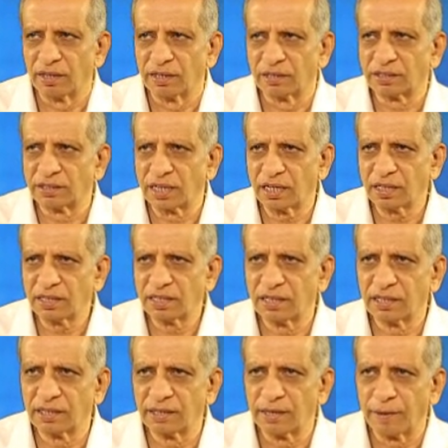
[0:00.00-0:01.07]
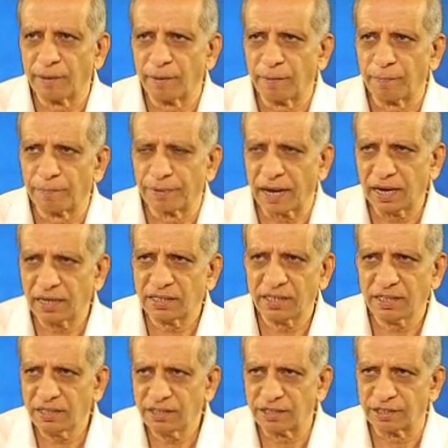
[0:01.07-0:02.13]
certain
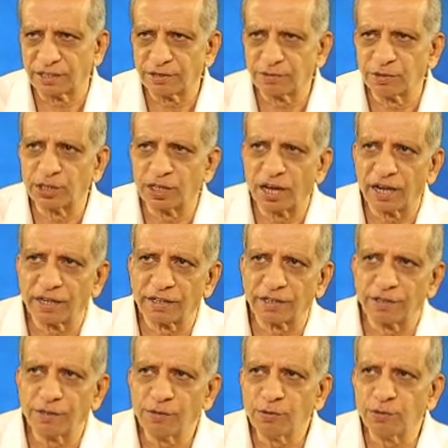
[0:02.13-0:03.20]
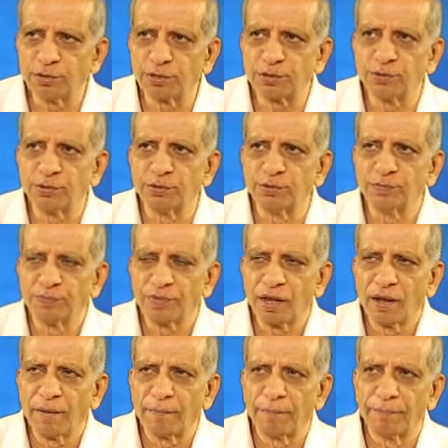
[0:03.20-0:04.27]
practices which are used to
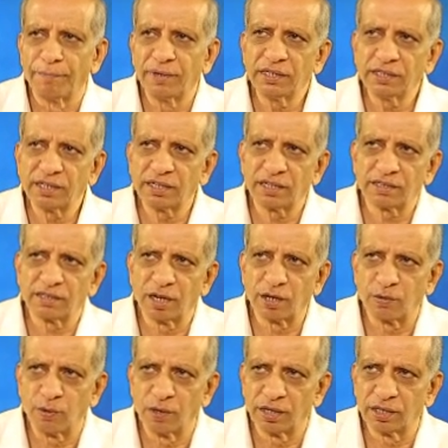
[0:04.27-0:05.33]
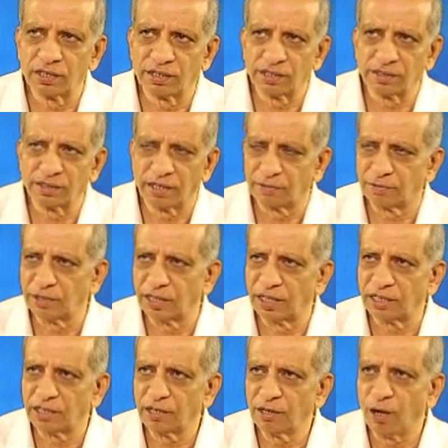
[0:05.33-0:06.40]
measure the quality of
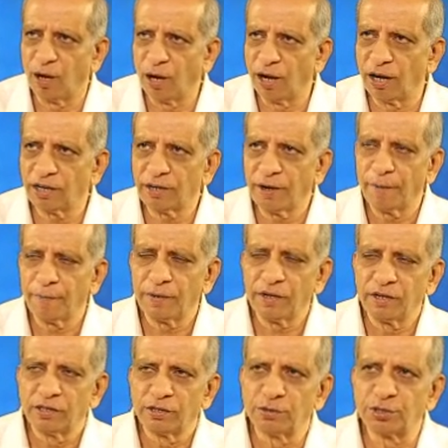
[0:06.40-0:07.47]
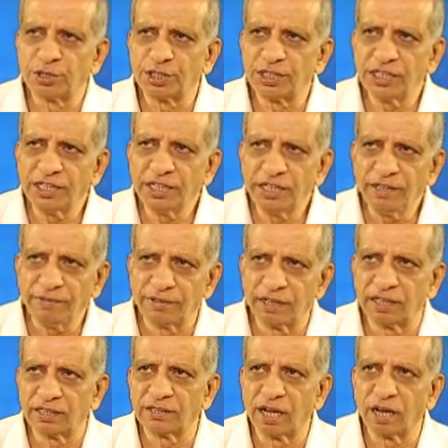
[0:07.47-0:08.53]
data or to
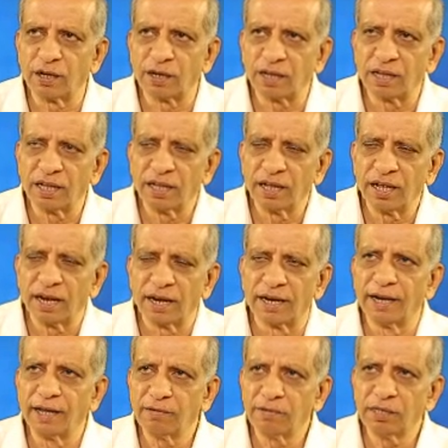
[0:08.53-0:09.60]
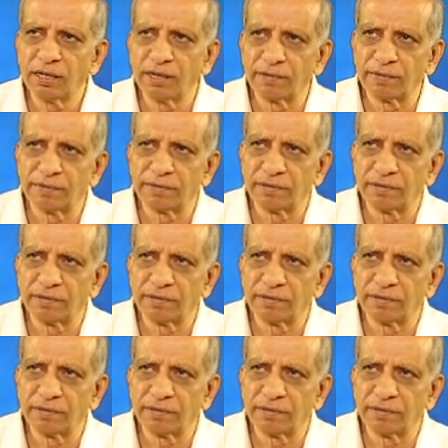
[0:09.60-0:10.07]
signify the level of